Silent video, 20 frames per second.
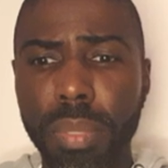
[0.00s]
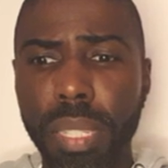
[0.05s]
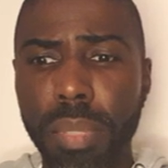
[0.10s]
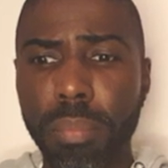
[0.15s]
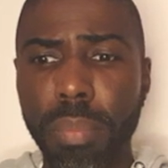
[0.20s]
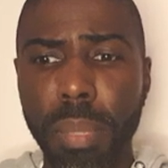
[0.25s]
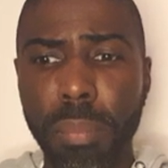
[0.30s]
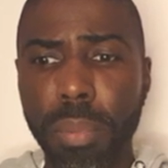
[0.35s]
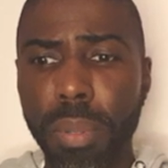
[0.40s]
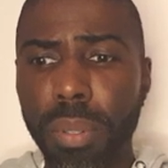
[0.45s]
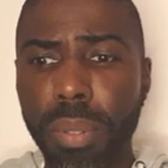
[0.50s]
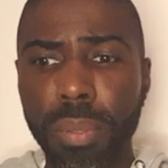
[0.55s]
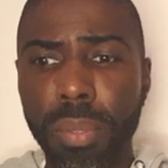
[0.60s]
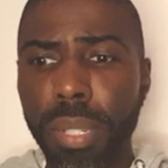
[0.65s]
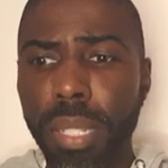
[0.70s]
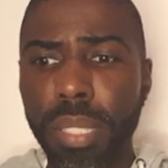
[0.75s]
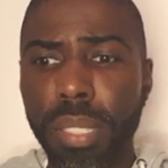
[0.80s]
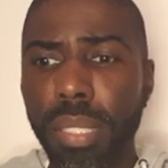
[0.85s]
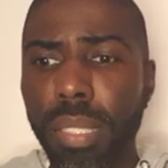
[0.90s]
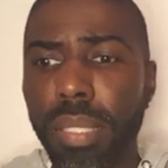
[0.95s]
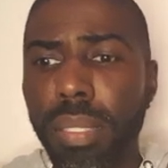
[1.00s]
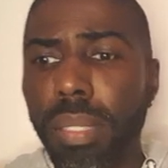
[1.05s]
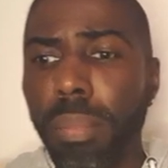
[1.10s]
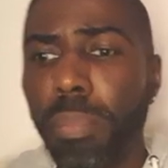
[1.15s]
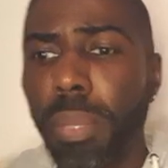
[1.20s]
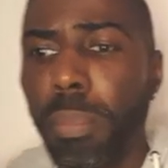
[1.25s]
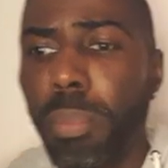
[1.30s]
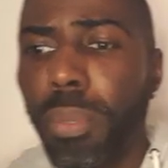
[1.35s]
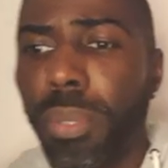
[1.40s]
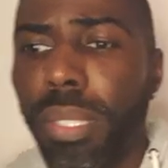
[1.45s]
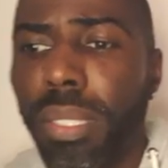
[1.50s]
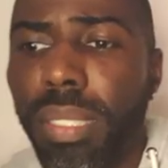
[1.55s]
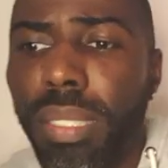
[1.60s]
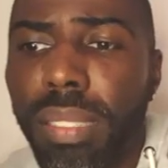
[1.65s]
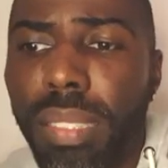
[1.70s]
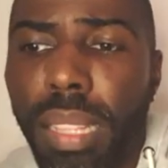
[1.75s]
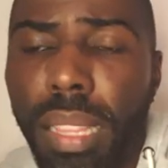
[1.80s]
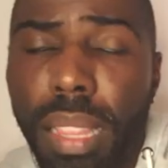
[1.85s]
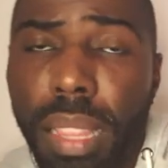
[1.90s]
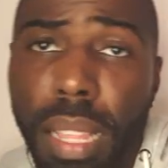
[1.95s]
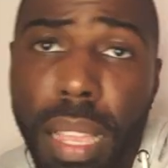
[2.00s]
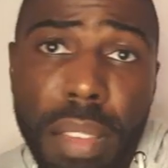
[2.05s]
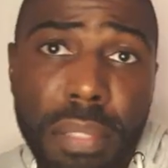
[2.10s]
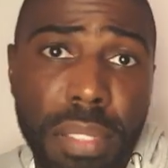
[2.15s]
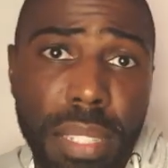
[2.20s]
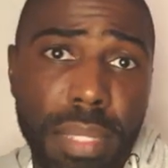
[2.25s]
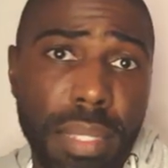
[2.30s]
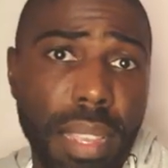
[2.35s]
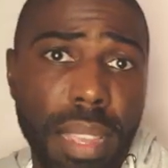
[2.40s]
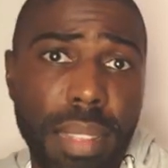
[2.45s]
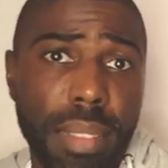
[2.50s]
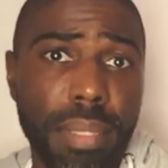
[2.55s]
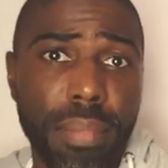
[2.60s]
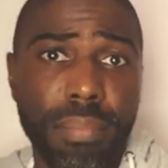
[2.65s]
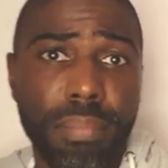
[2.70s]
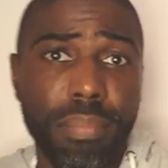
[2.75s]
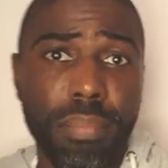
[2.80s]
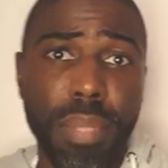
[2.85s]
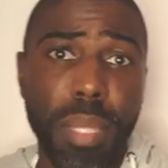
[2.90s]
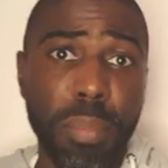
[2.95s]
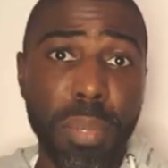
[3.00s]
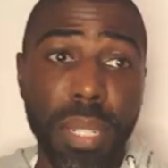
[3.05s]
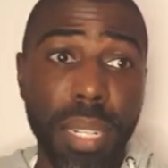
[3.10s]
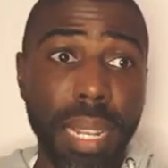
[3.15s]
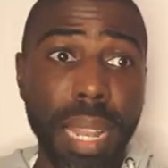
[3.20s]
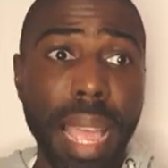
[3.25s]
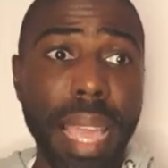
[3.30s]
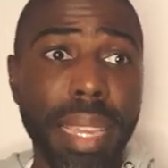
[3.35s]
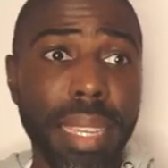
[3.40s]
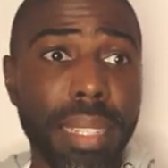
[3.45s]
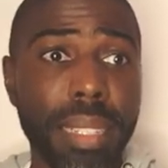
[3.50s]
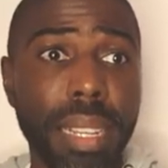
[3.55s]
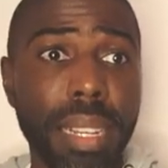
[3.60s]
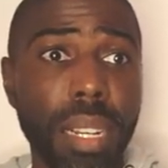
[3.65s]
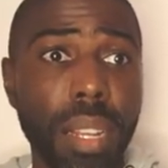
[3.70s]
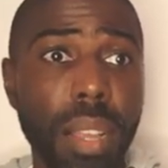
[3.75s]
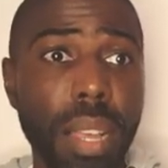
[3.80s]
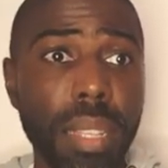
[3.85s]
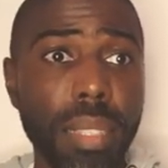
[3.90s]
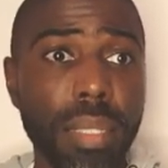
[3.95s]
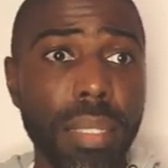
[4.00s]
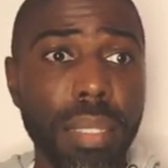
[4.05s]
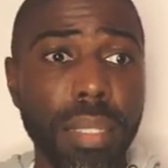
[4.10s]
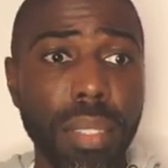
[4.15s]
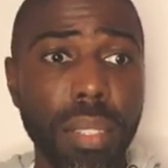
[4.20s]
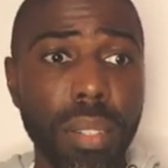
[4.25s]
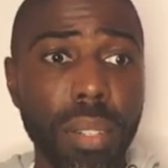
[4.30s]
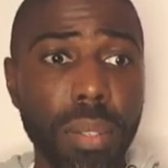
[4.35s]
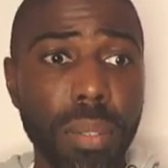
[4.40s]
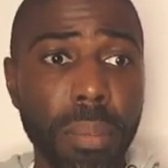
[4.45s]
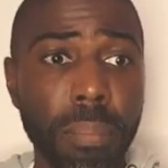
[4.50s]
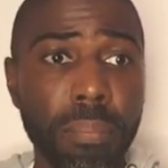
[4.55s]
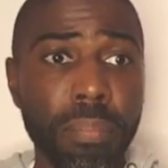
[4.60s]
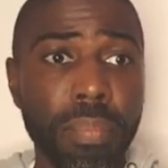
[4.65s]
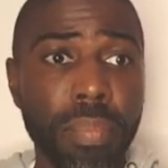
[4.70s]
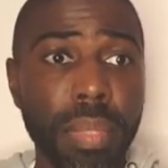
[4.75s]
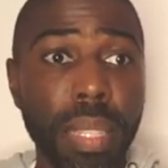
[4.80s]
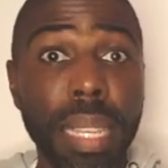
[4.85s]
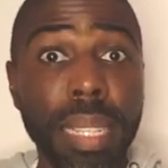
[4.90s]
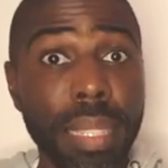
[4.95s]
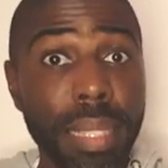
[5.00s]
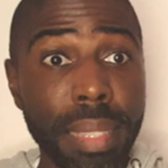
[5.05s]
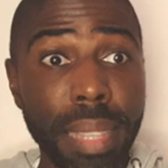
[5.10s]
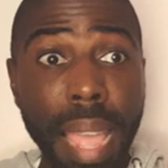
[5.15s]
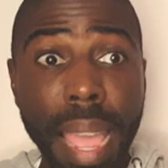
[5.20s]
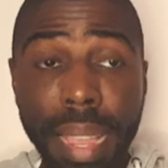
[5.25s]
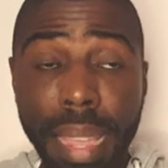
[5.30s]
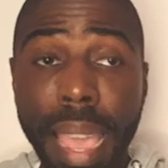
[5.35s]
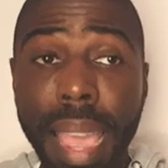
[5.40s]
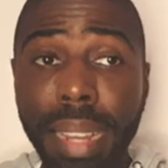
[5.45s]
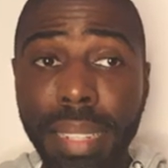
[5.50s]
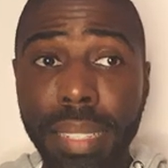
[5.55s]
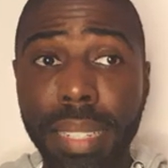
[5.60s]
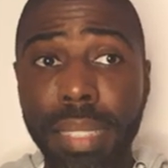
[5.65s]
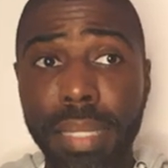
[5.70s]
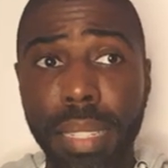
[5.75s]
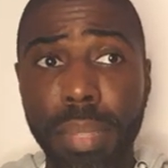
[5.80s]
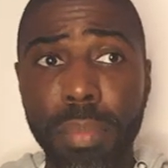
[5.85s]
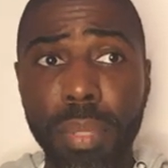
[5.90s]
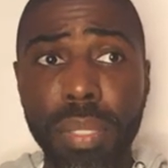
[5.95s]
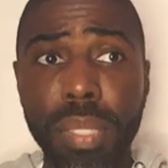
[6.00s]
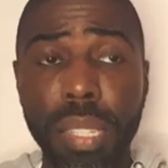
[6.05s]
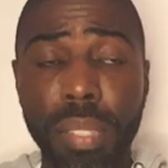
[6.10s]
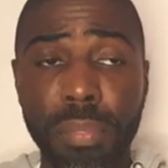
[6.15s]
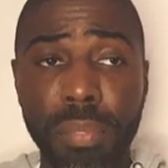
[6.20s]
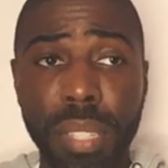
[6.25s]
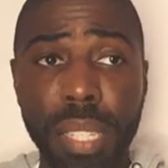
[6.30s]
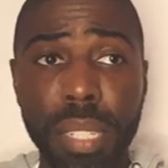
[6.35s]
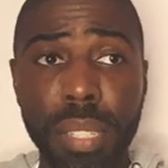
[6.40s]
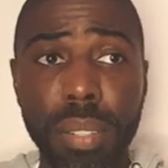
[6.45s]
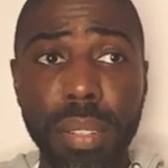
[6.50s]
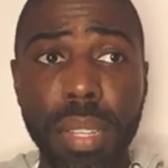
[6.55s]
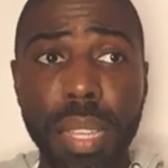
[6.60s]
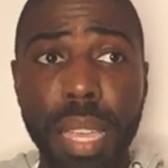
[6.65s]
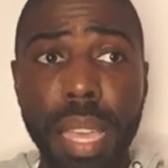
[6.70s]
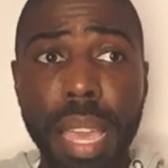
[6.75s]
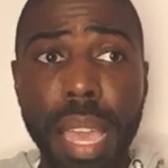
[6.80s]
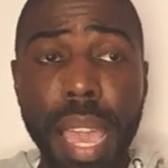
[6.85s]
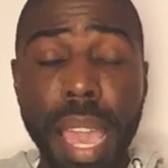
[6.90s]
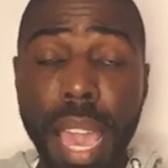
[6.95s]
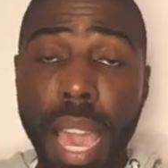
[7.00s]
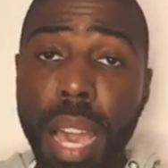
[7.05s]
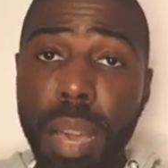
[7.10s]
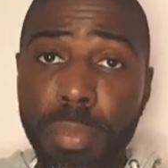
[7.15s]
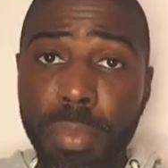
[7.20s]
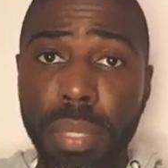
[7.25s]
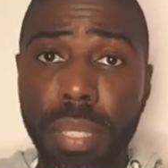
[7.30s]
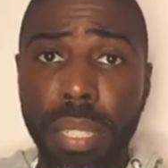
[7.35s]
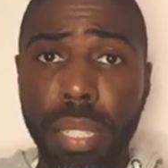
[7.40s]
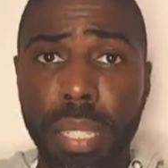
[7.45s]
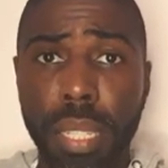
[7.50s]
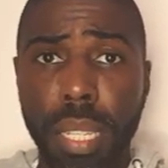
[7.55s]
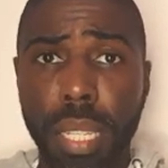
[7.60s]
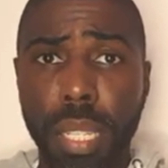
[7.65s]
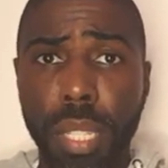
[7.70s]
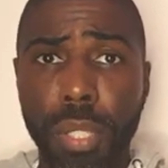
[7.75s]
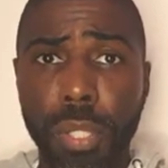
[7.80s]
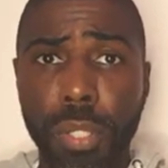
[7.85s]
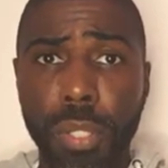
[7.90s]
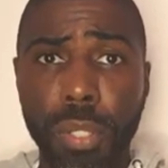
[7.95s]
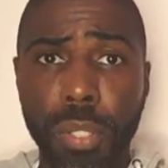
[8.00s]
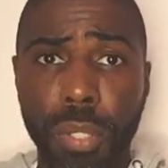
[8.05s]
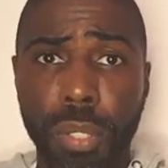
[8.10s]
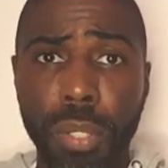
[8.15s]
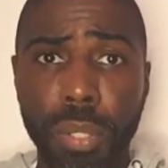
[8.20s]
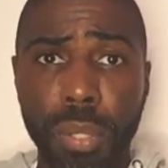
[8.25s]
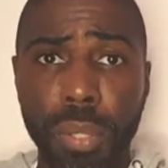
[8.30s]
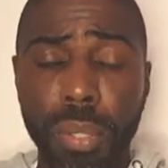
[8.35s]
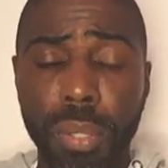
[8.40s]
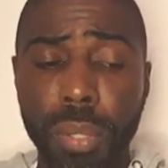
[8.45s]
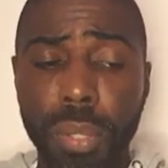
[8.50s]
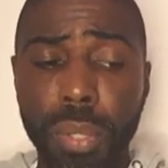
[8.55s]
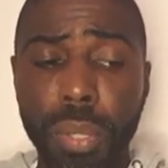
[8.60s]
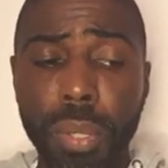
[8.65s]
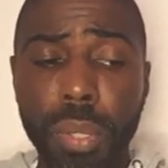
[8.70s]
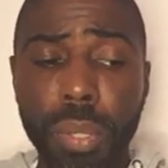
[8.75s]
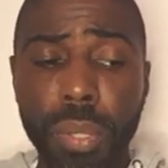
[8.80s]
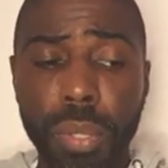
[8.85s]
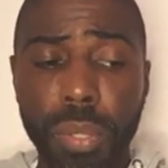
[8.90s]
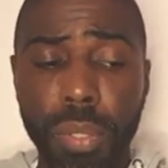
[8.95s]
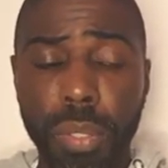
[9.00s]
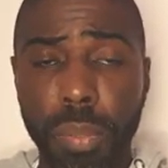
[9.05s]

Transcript: and people were just loving them. People like it a lot. So, and that actually the music video helped to